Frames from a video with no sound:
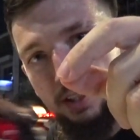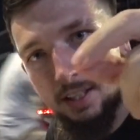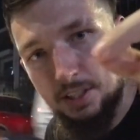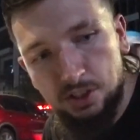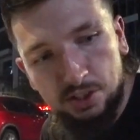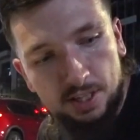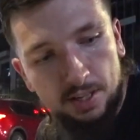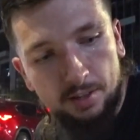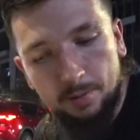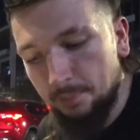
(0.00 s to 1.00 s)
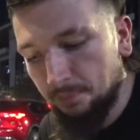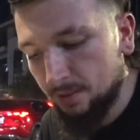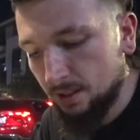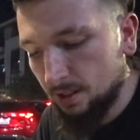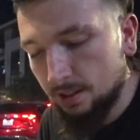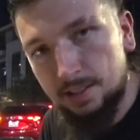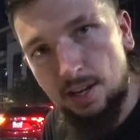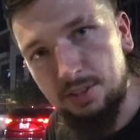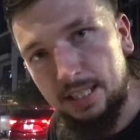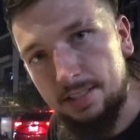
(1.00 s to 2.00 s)
That's just the
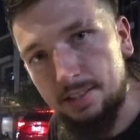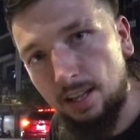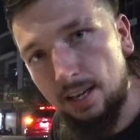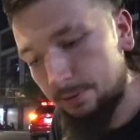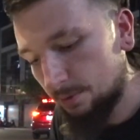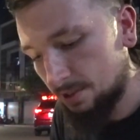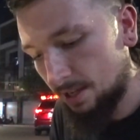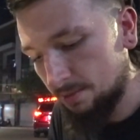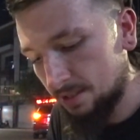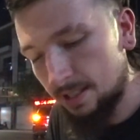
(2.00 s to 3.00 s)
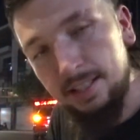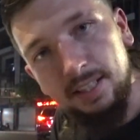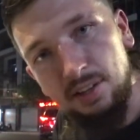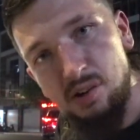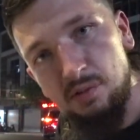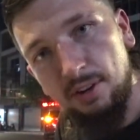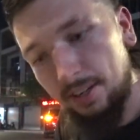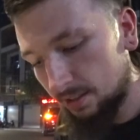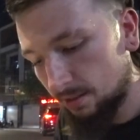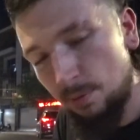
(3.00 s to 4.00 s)
downsides of life sometimes, isn't it? You get over it,
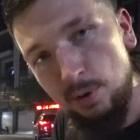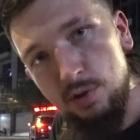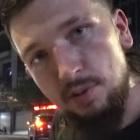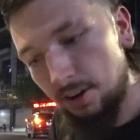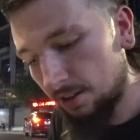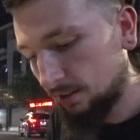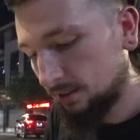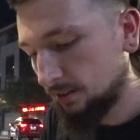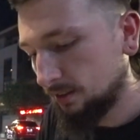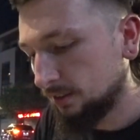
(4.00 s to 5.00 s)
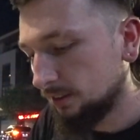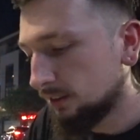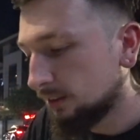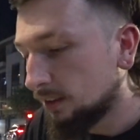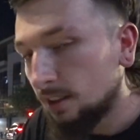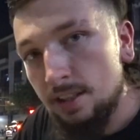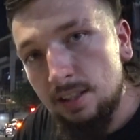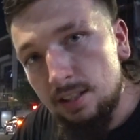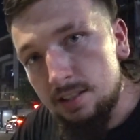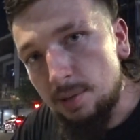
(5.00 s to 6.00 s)
we move on.
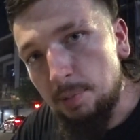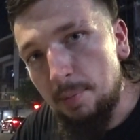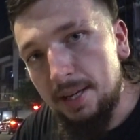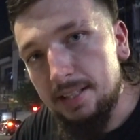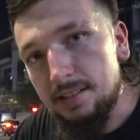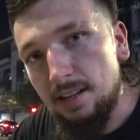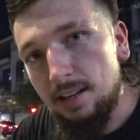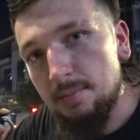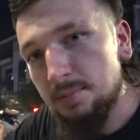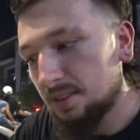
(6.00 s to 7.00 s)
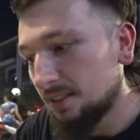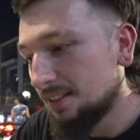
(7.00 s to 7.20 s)
It's happened many a times.